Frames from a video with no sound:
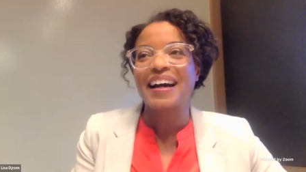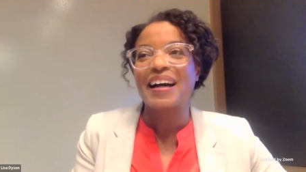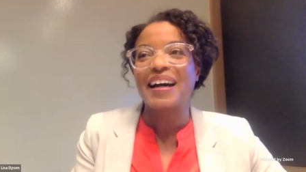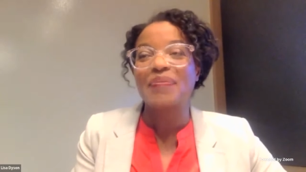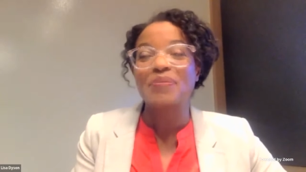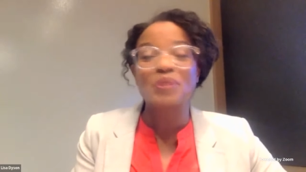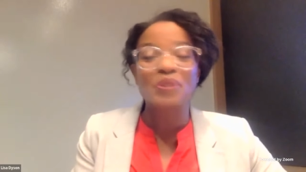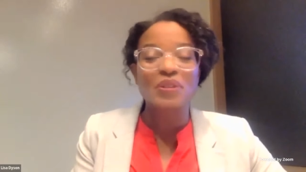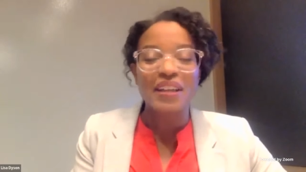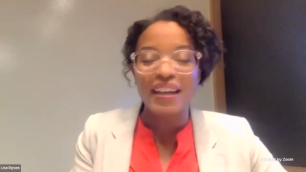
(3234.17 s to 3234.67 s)

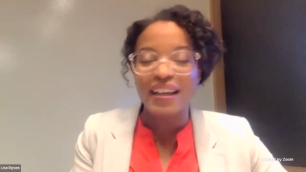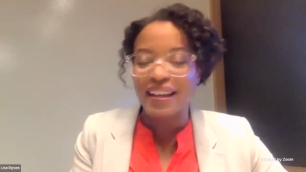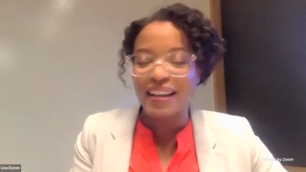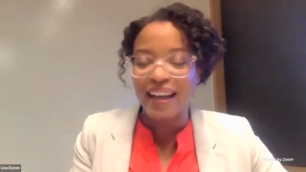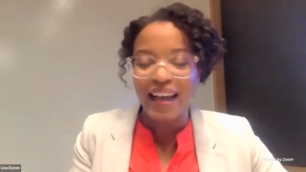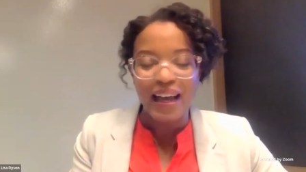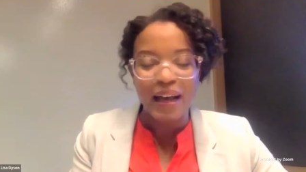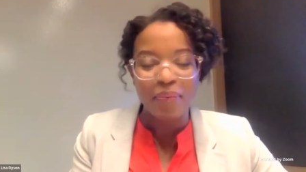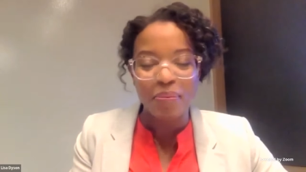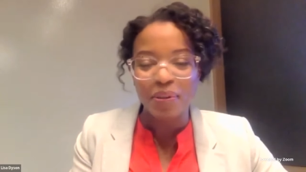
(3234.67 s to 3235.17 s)
Um, so
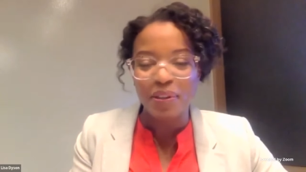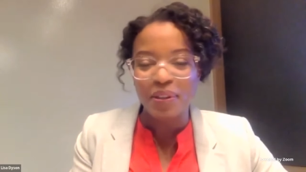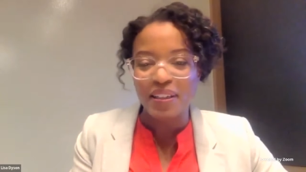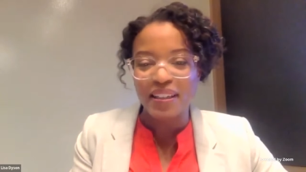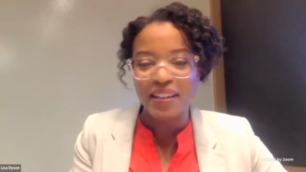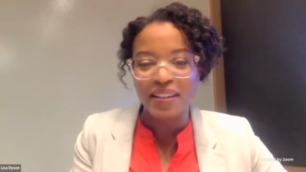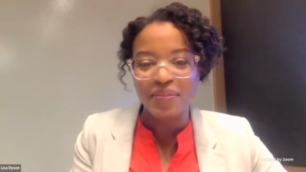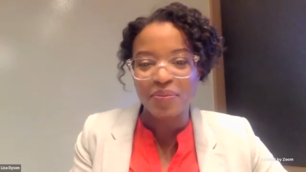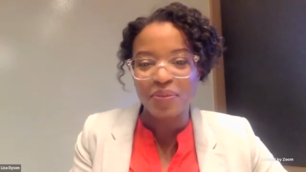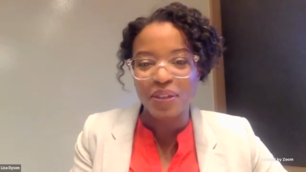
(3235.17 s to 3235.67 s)
yeah,
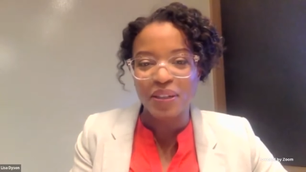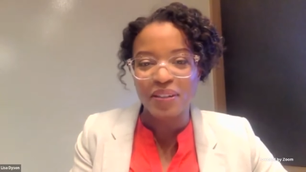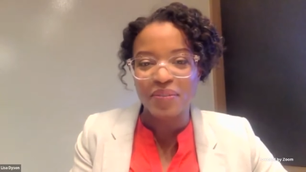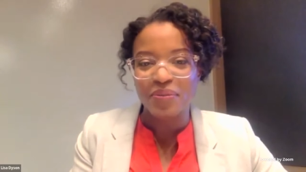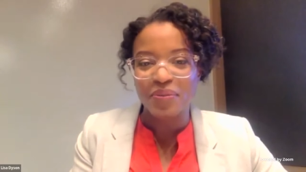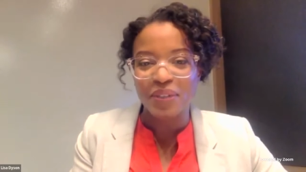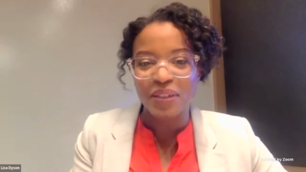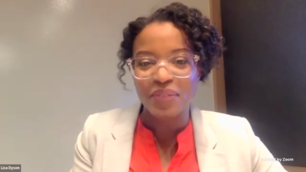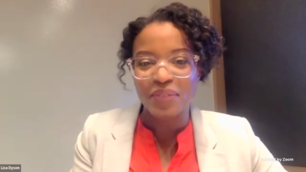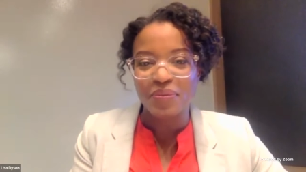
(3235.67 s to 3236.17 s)
happily we,
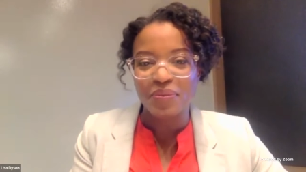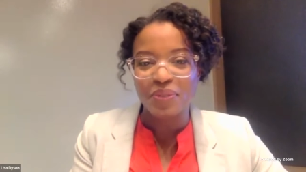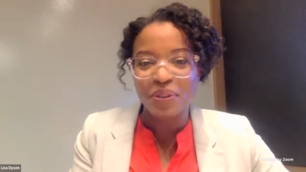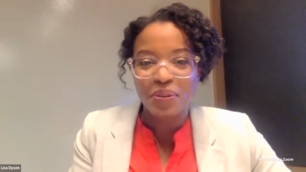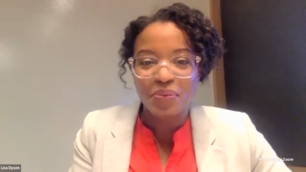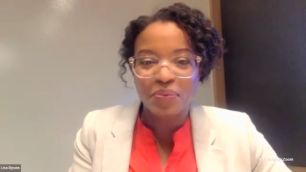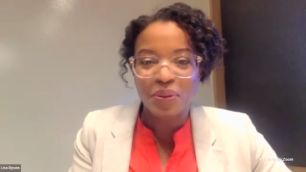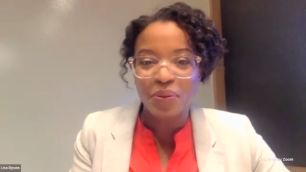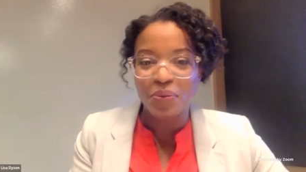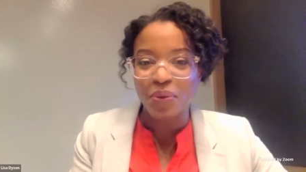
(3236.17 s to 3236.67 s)
we
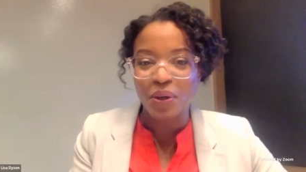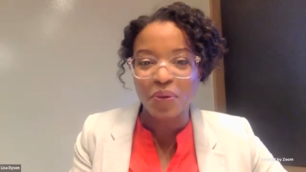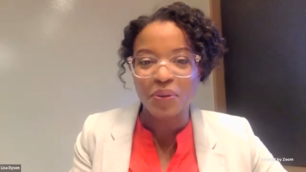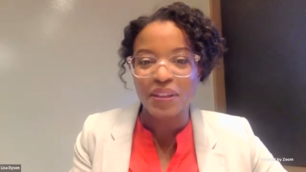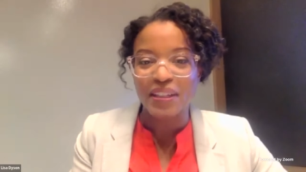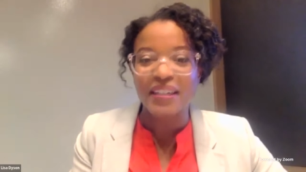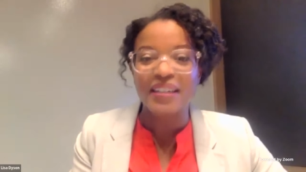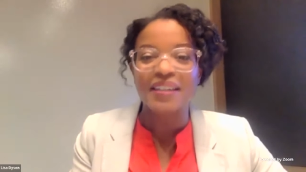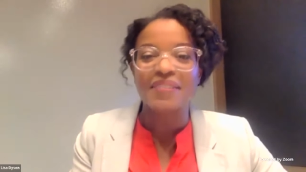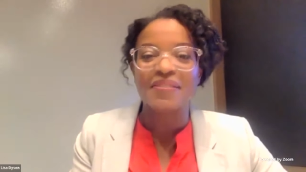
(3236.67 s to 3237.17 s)
we we work
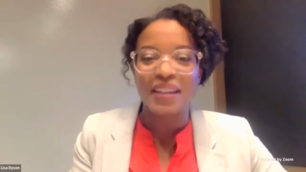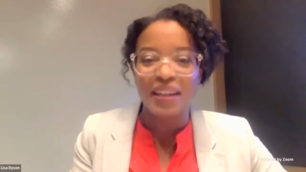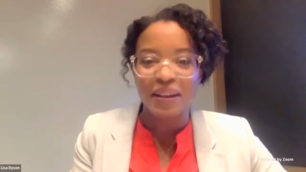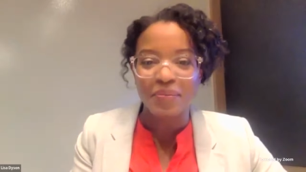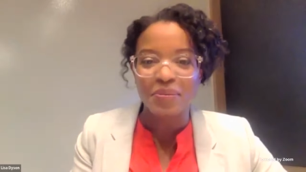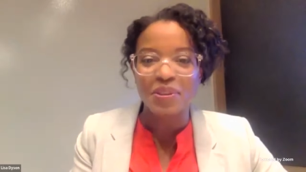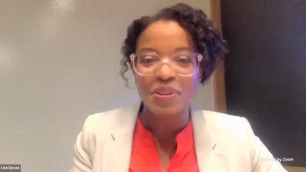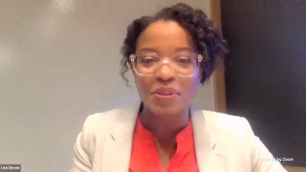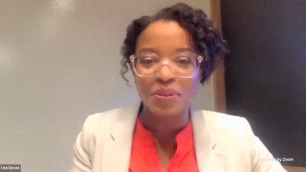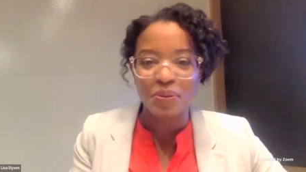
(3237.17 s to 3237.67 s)
with any of
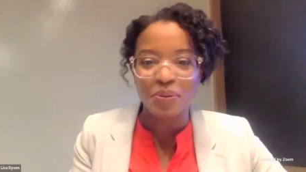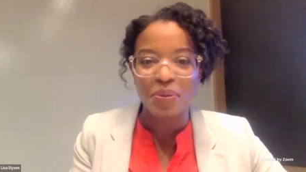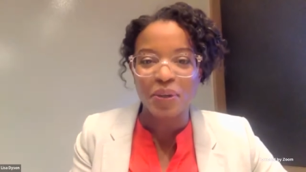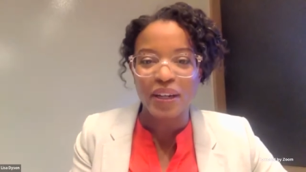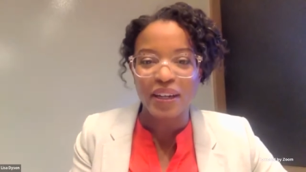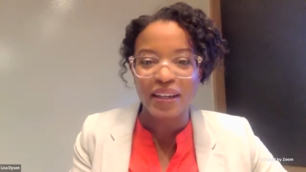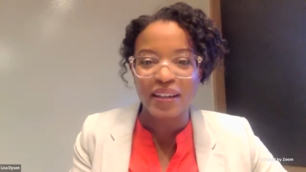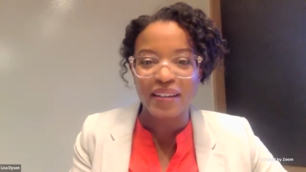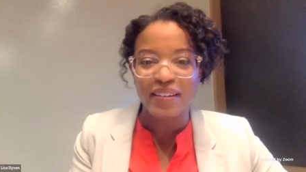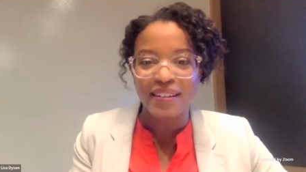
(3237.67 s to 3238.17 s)
them to
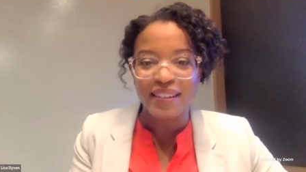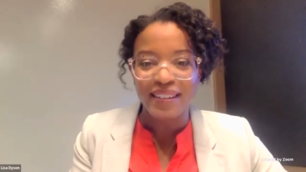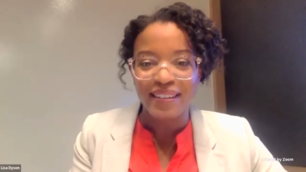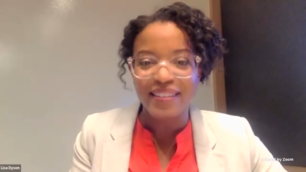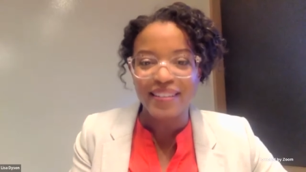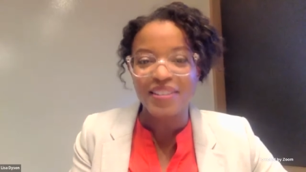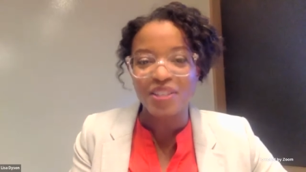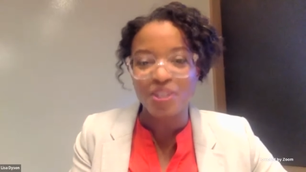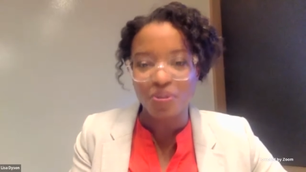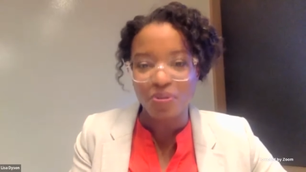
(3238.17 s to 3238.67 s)
bring
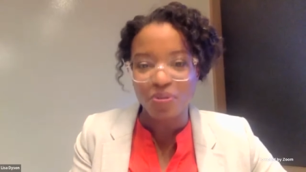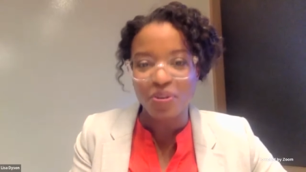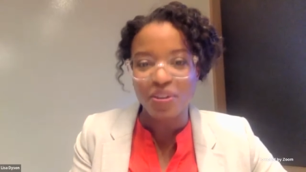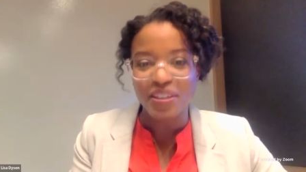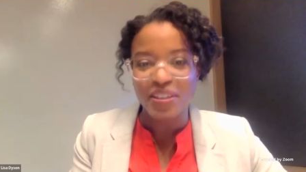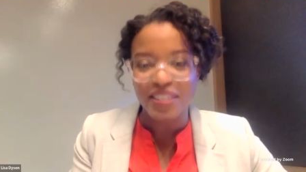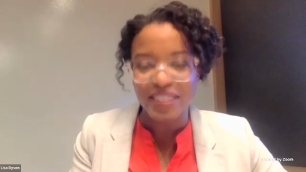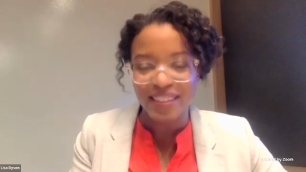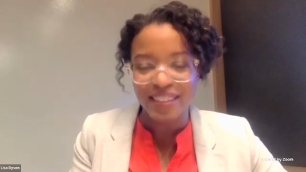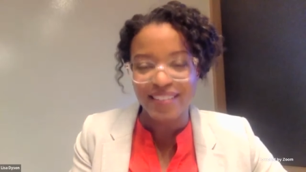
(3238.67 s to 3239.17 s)
this to
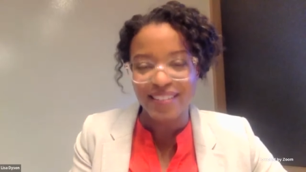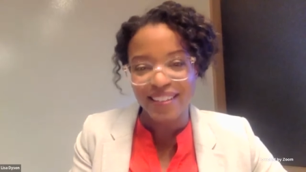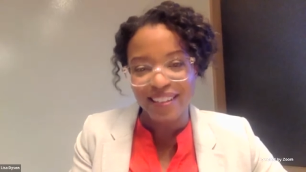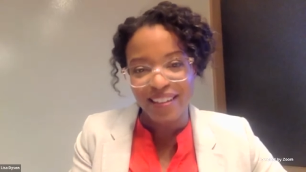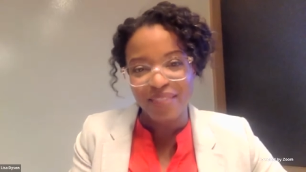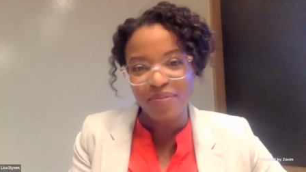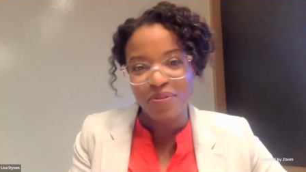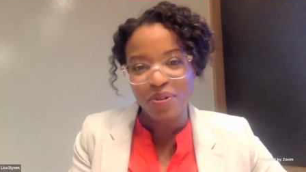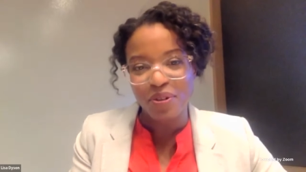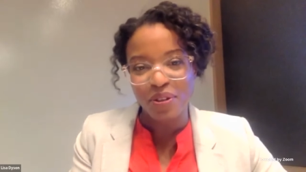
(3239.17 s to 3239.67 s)
fruition
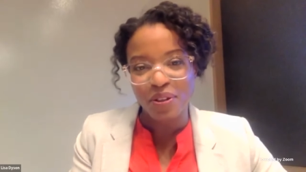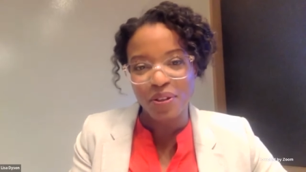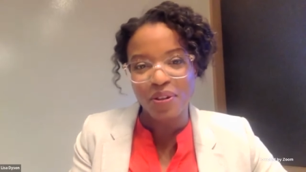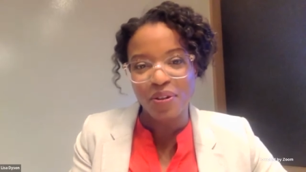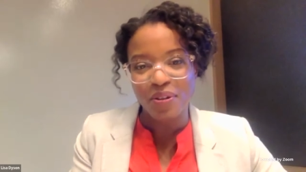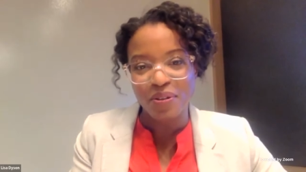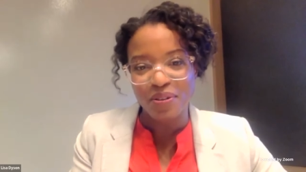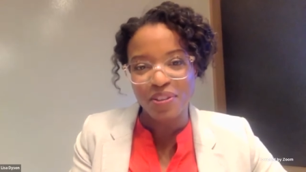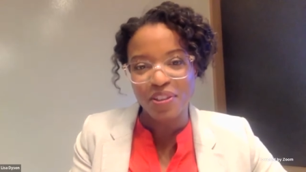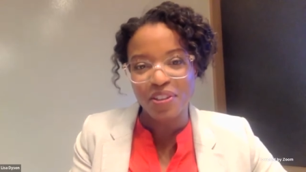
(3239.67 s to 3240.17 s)
for
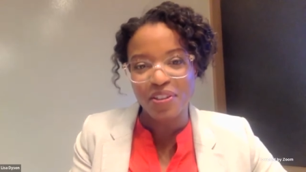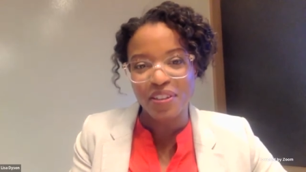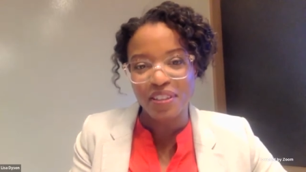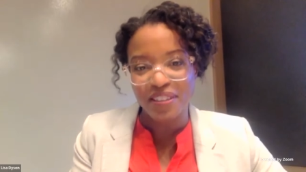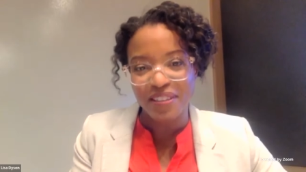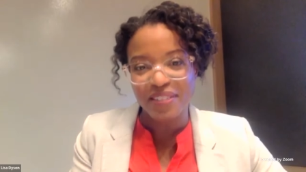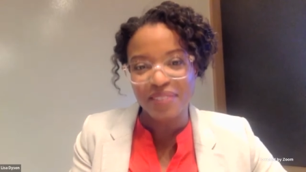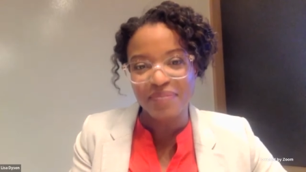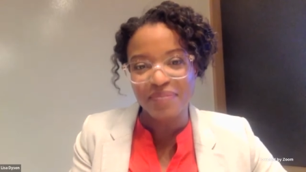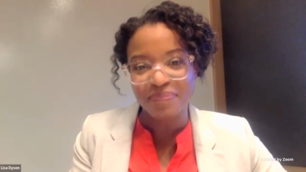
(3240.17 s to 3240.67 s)
long
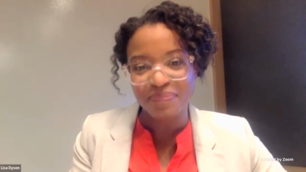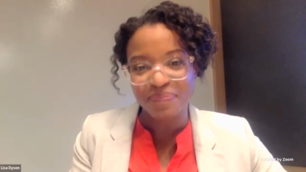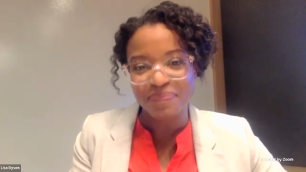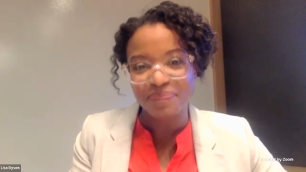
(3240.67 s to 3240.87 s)
journeys.